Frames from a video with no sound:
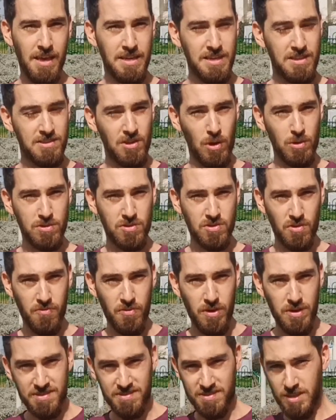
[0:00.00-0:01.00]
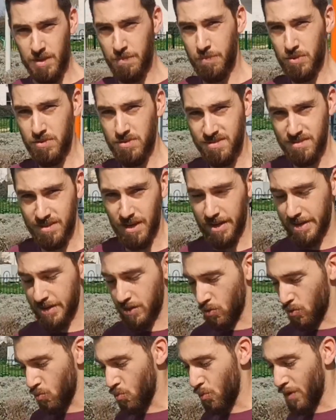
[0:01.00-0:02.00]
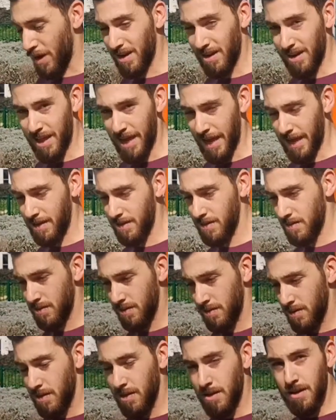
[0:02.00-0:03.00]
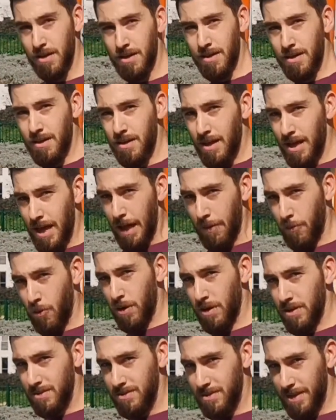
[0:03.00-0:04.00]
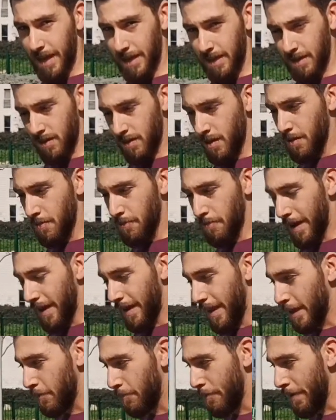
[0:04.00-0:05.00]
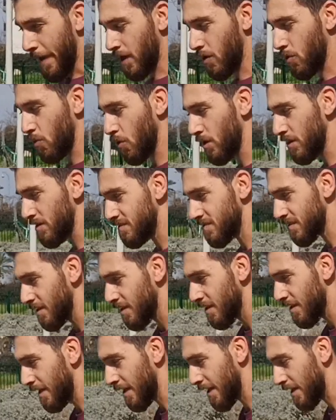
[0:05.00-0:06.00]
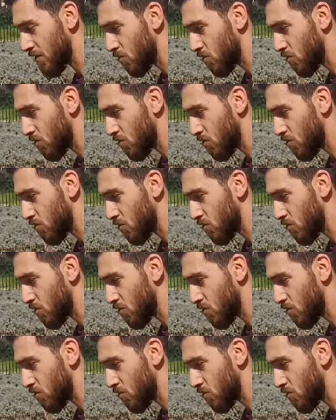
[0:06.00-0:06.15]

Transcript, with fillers: It's also very simple. Starting on one leg, I'm going to take my leg backwards and